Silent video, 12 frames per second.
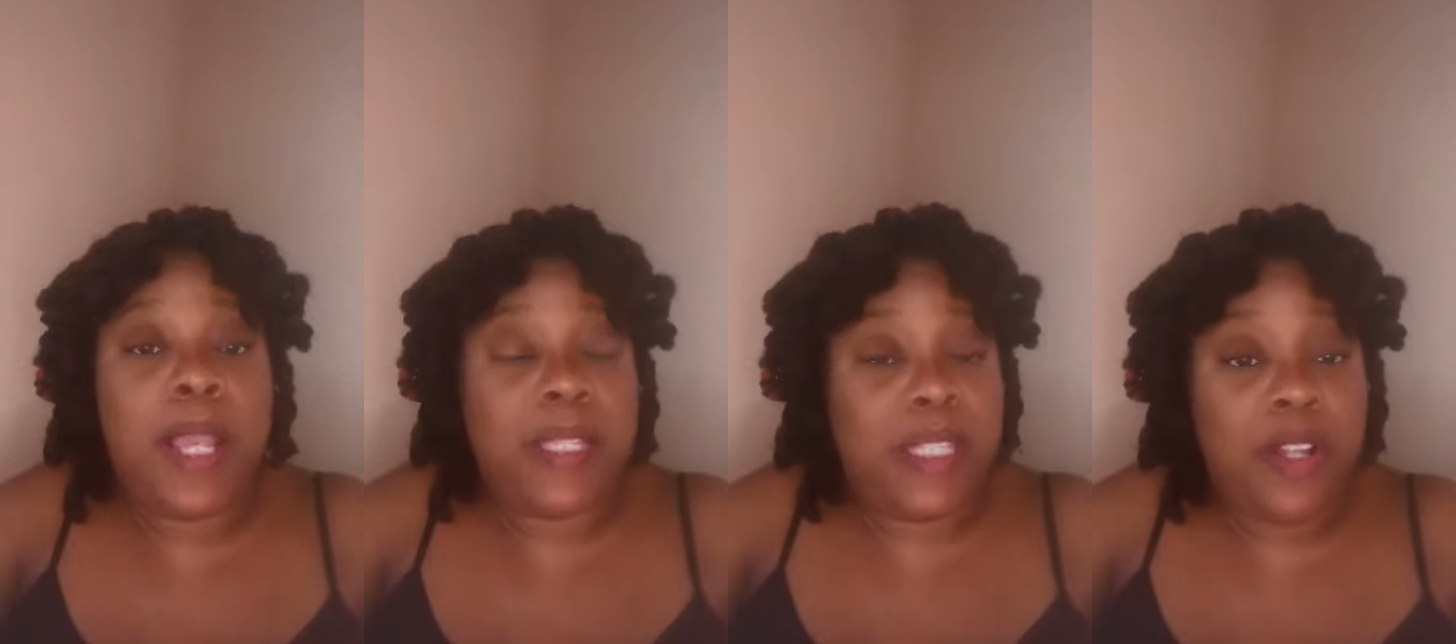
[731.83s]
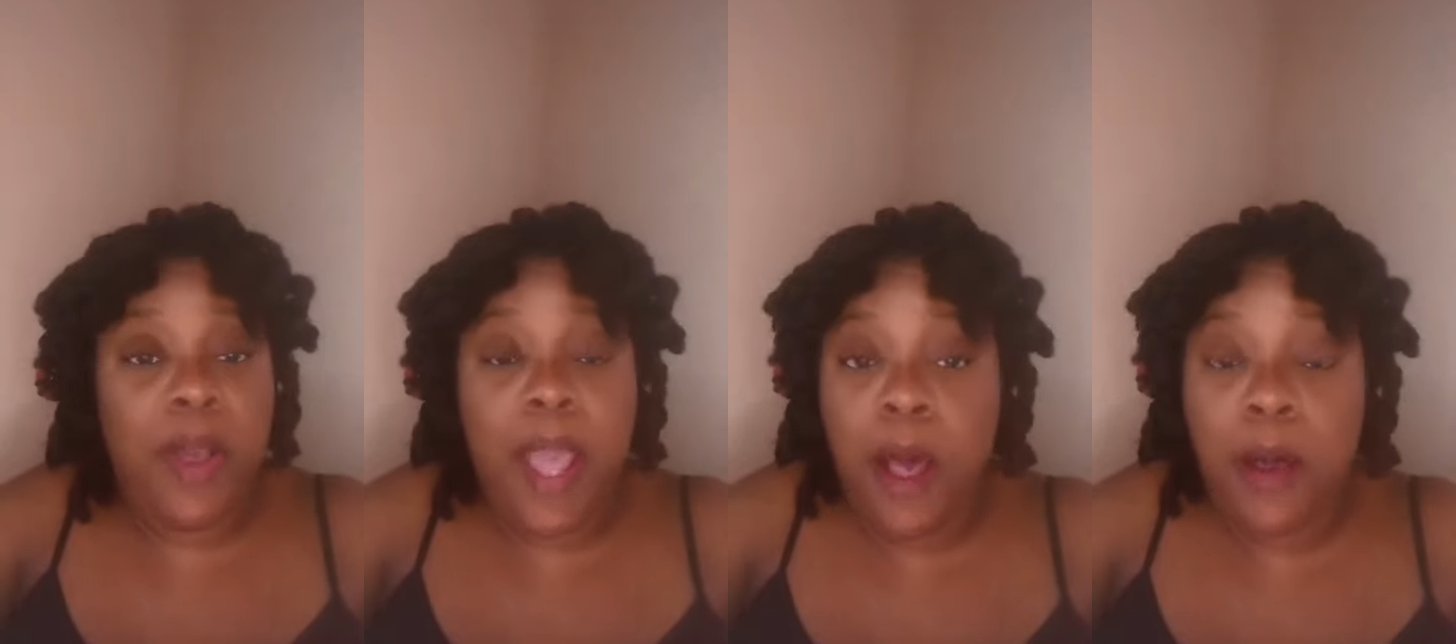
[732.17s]

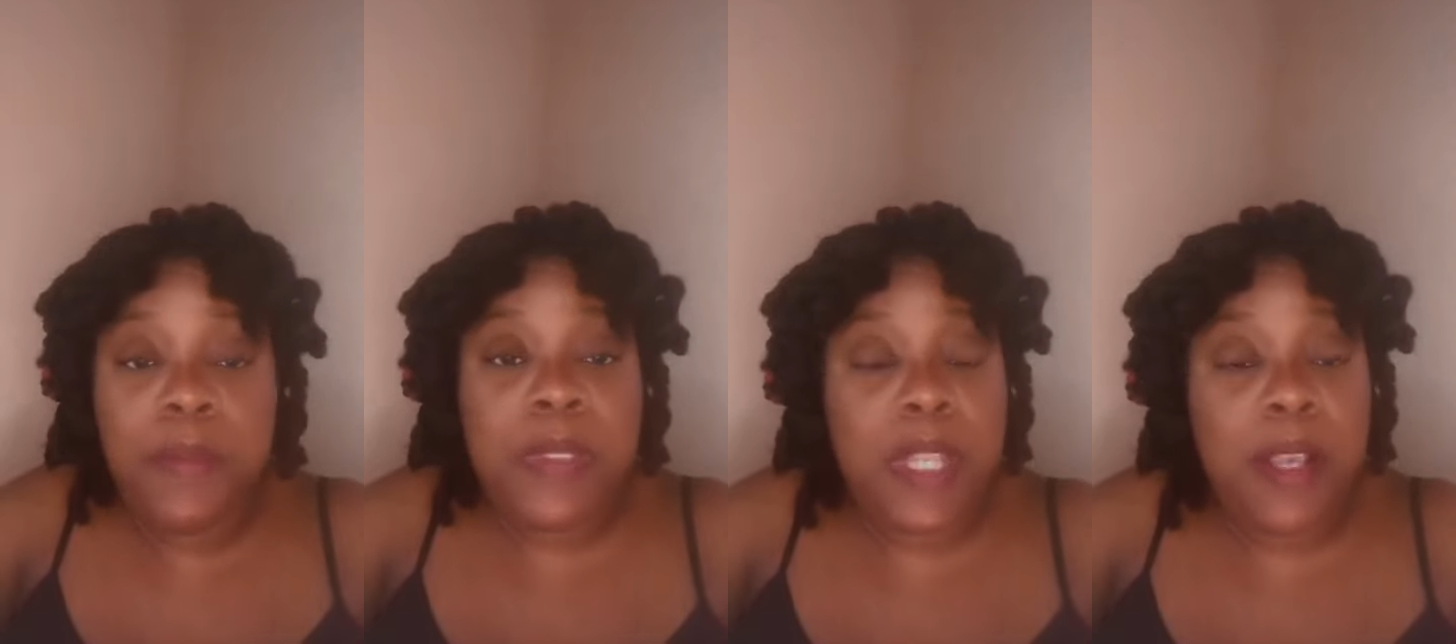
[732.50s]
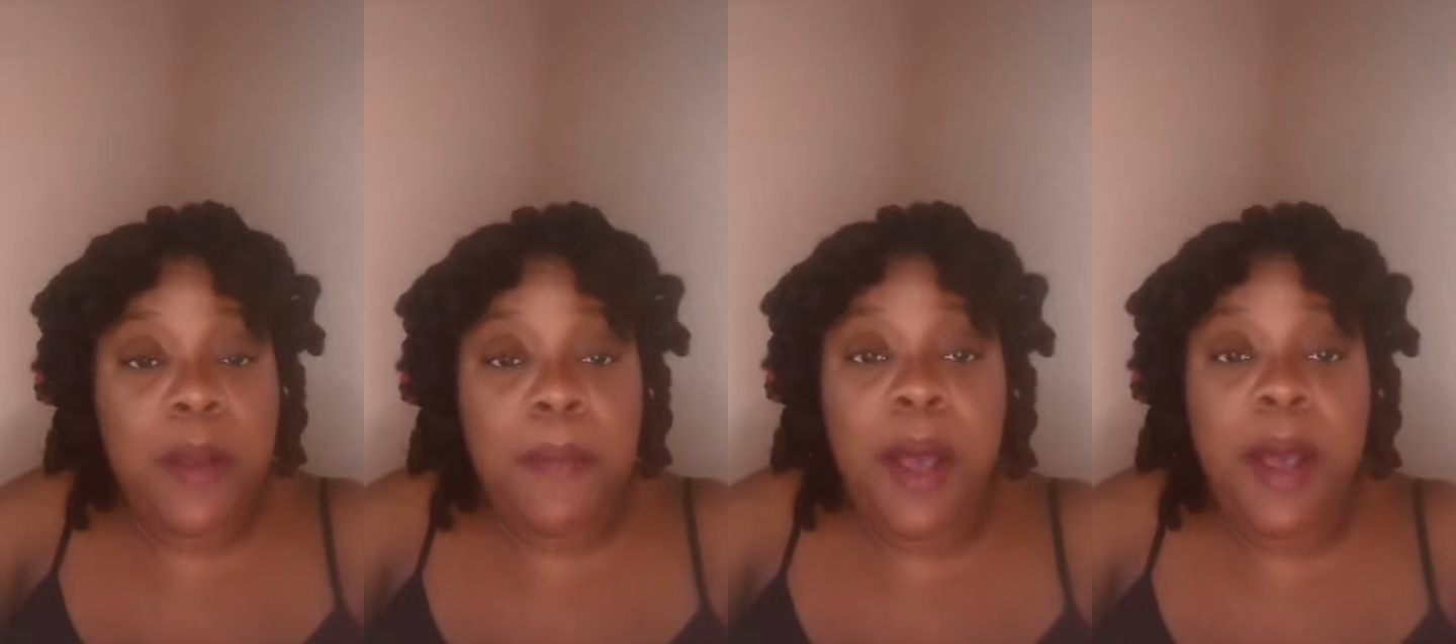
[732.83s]
still help
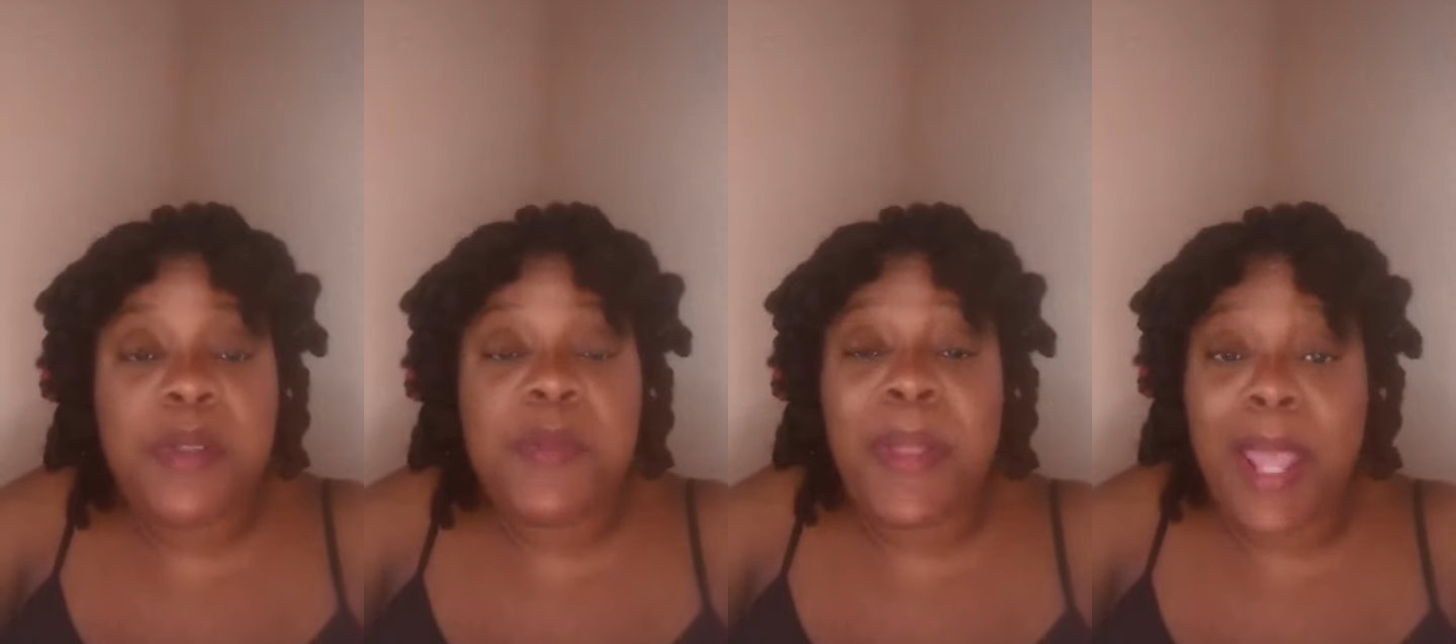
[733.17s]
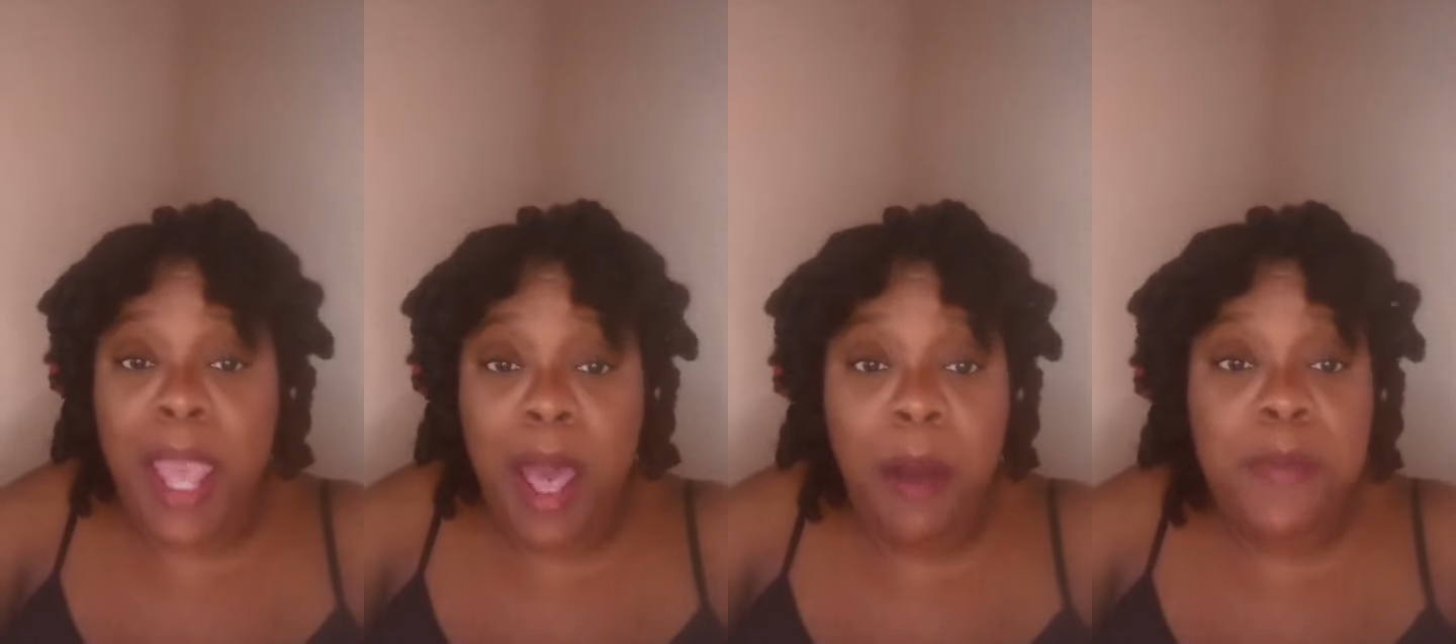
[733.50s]
single moms, but I
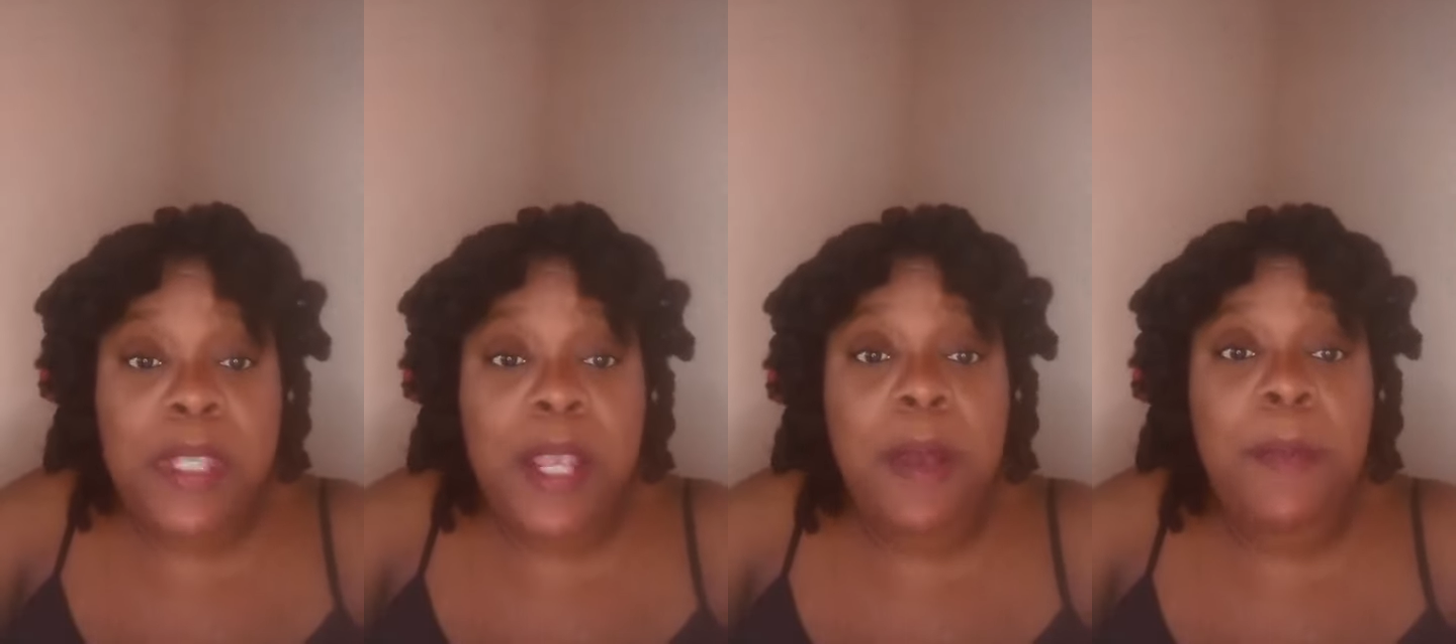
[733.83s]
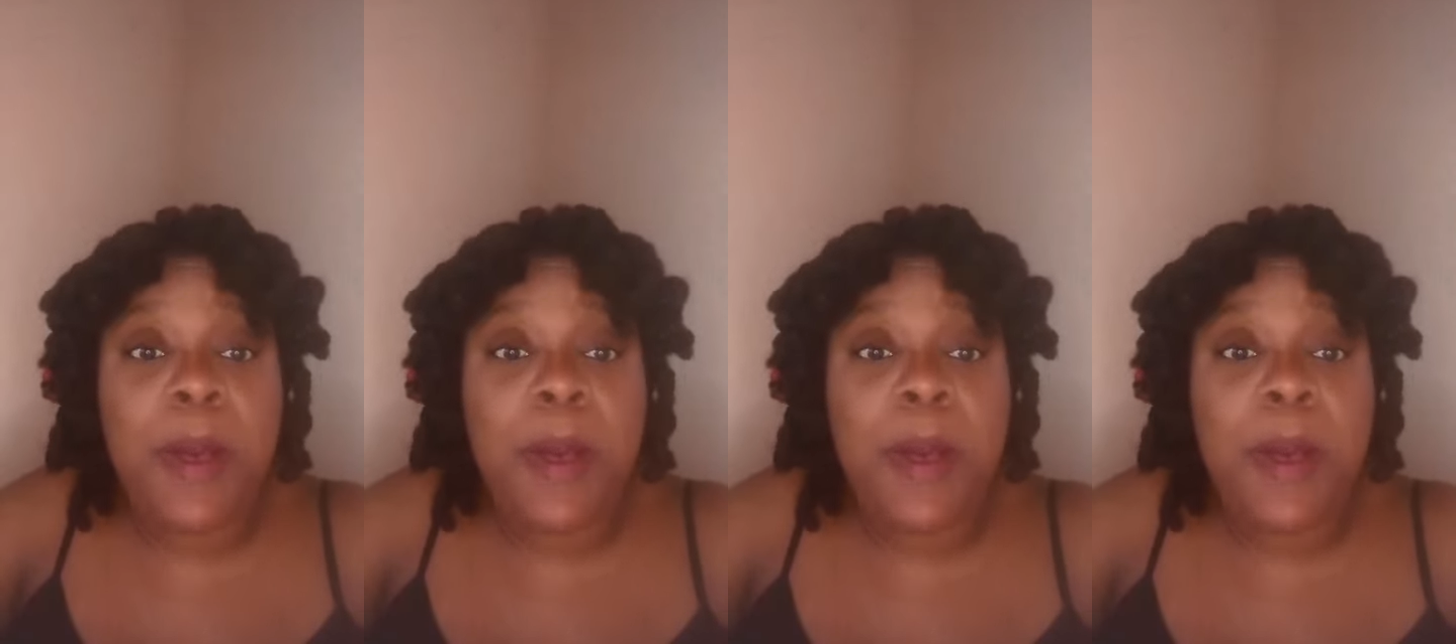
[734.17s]
help single